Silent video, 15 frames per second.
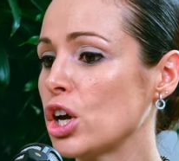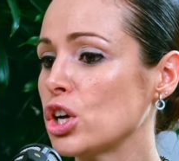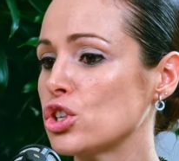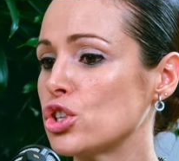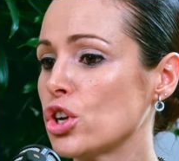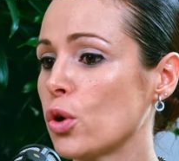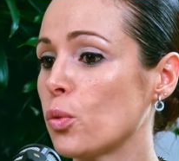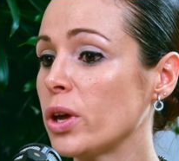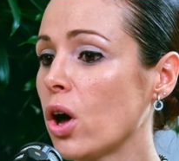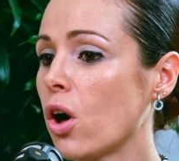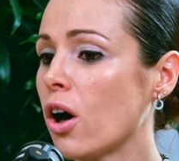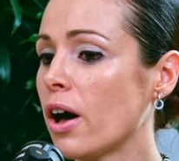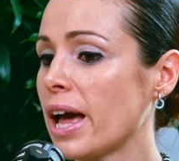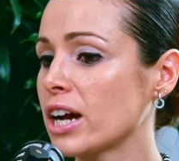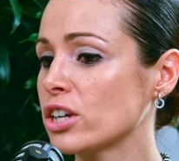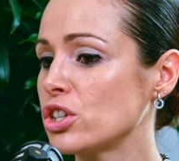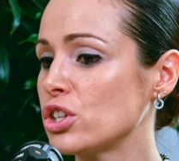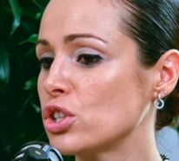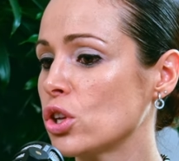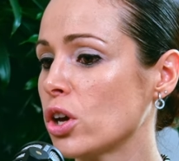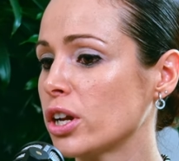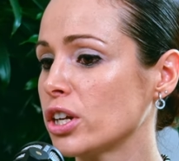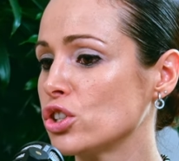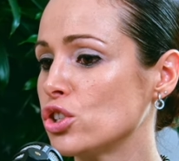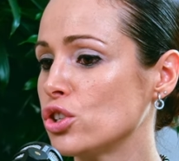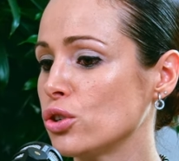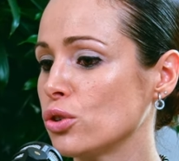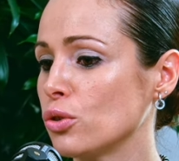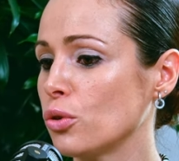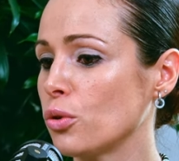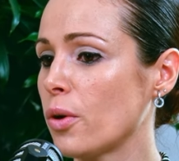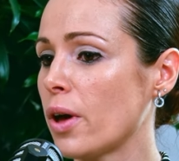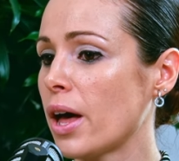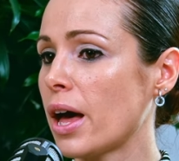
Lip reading: So we are actually starting to